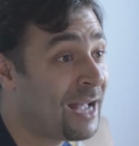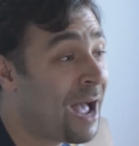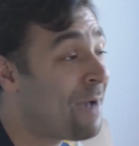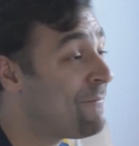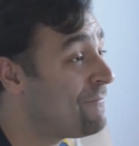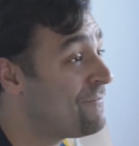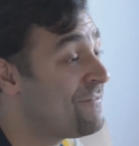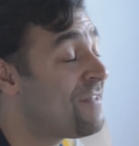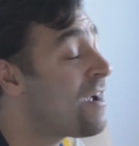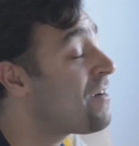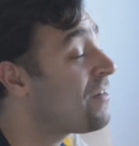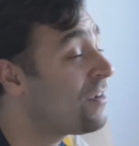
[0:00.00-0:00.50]

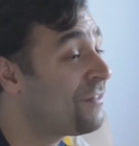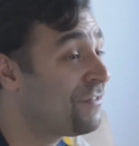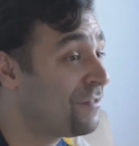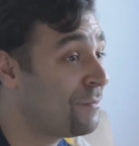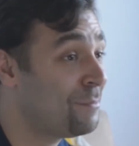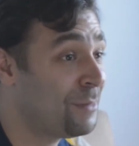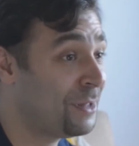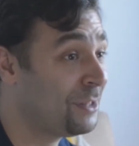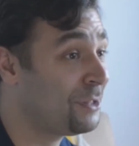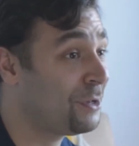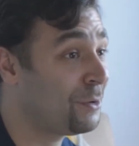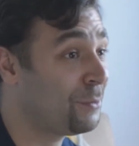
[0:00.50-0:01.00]
I'm very
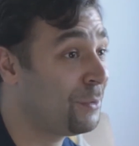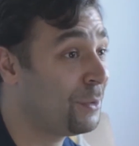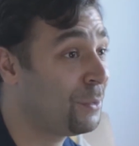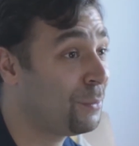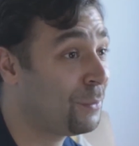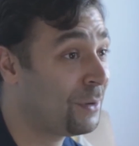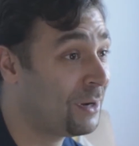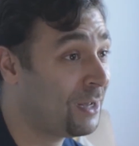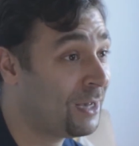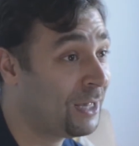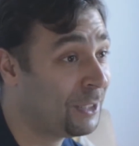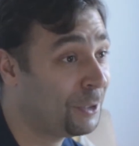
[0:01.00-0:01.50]
familiar with
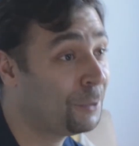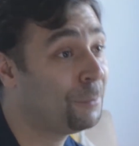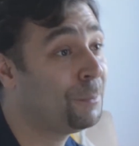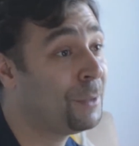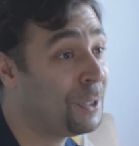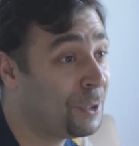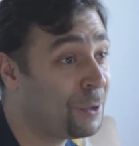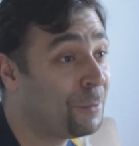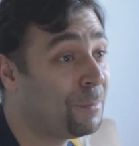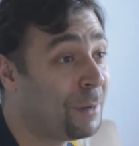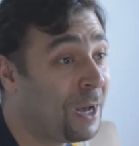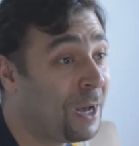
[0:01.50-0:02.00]
what a jalapeño